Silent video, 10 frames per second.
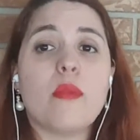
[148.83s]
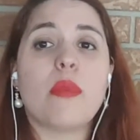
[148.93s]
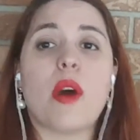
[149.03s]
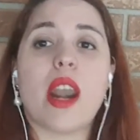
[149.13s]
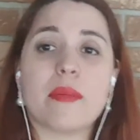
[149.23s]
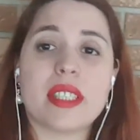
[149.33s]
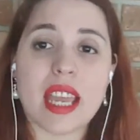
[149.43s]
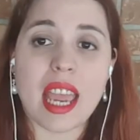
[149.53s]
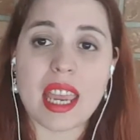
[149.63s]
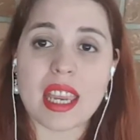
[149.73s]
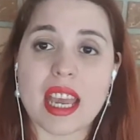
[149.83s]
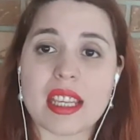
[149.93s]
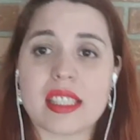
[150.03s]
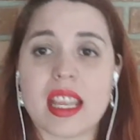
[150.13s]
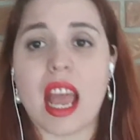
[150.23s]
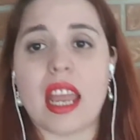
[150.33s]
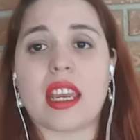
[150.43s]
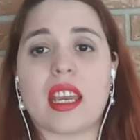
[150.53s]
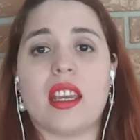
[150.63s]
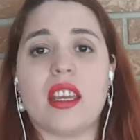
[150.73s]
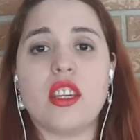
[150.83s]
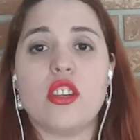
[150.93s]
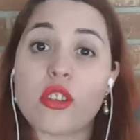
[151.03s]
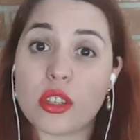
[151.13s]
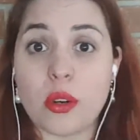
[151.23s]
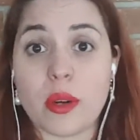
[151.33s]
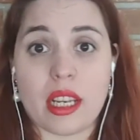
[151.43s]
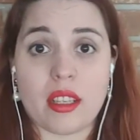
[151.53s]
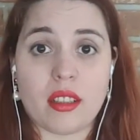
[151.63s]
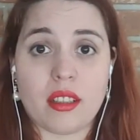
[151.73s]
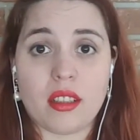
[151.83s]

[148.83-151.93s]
but what I'm saying is like, you should do it.